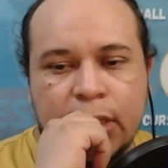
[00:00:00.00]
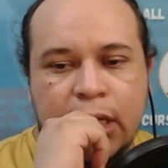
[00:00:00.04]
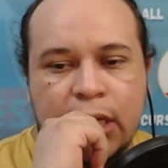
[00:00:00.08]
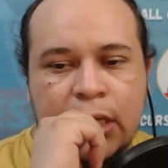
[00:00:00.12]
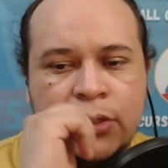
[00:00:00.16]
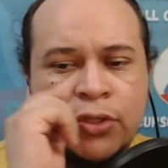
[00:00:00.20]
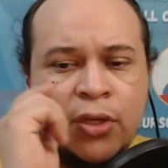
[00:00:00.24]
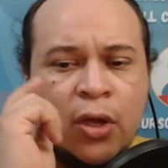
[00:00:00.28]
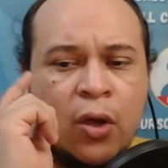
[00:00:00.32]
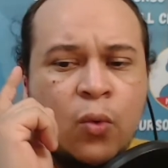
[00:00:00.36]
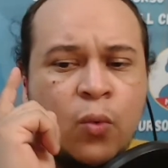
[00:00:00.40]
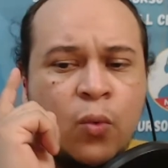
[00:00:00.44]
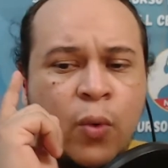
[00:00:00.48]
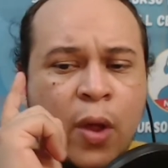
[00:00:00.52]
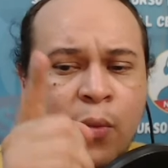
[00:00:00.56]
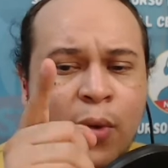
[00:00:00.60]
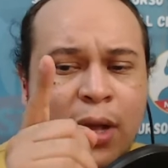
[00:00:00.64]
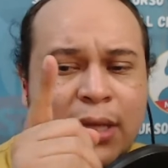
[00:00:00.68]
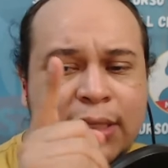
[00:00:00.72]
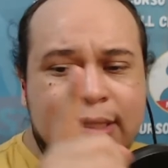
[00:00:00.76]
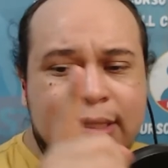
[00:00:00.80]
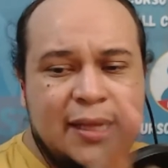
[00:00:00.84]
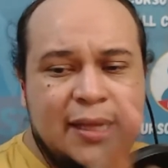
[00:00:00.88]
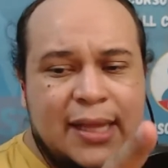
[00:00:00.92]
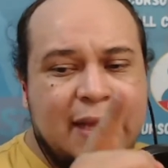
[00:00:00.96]
So when
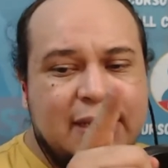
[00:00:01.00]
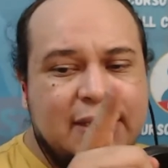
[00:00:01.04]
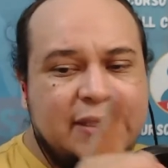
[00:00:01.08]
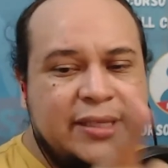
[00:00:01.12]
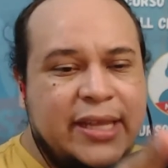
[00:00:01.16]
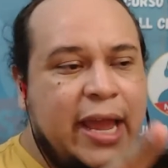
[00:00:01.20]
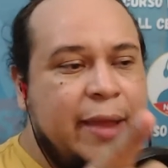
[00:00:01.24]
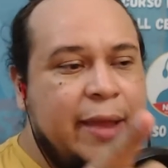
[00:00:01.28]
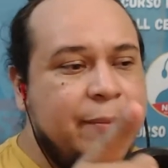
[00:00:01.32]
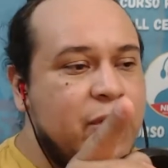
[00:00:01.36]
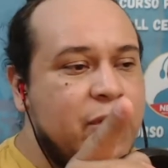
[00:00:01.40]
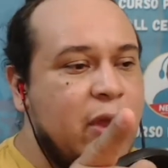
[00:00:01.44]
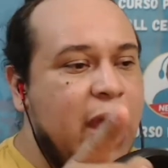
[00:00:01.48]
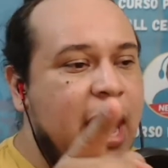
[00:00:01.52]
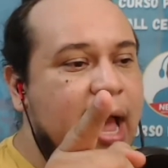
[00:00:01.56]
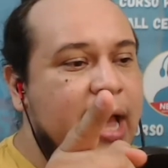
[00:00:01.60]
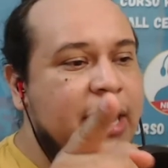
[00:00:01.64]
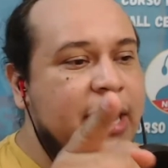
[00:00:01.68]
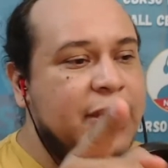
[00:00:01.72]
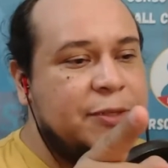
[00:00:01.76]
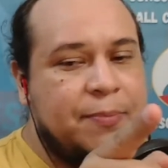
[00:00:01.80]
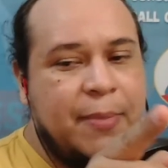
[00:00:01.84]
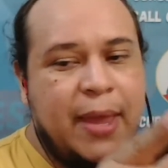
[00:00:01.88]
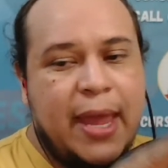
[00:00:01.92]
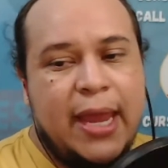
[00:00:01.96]
was the last time you
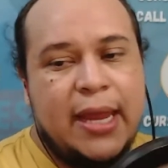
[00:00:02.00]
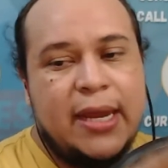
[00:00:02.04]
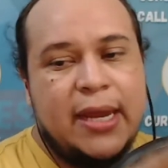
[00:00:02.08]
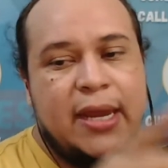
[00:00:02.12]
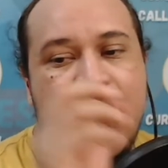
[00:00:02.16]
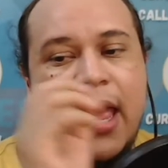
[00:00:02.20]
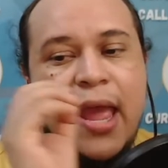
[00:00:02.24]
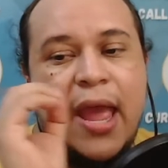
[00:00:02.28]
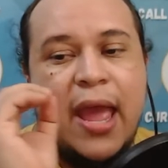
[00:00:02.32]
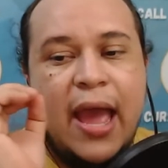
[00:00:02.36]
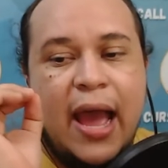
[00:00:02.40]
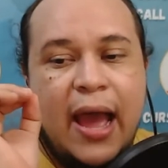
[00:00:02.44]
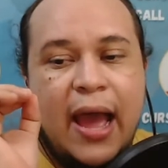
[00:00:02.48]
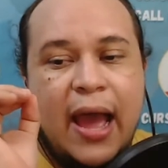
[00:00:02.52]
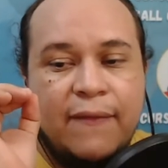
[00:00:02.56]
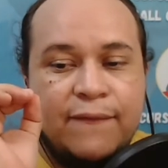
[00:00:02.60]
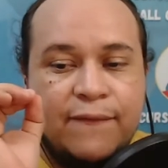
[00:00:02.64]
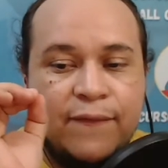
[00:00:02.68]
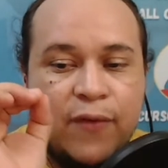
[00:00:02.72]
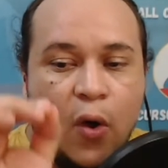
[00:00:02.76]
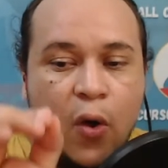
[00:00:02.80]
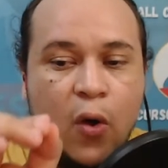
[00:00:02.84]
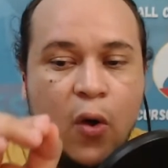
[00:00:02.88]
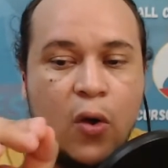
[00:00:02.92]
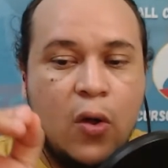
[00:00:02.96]
guys made a
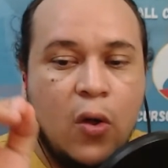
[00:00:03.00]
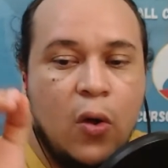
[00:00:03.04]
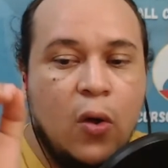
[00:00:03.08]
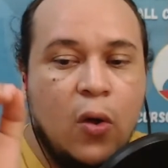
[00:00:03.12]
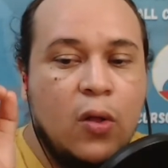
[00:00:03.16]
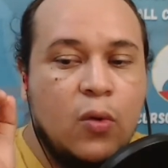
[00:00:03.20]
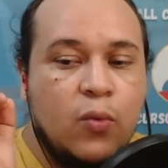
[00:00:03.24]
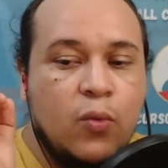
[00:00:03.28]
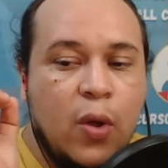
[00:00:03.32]
phone call?